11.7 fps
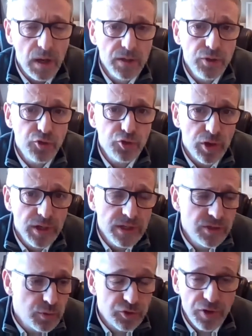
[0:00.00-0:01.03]
Are you
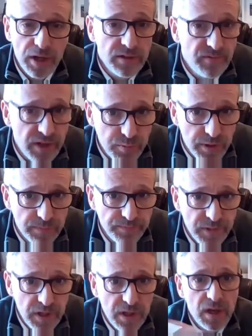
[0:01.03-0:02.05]
trying to attract investment?
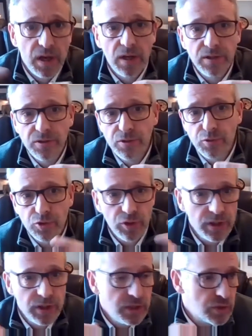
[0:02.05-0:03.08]
Are you
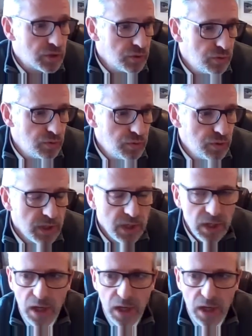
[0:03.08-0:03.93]
trying to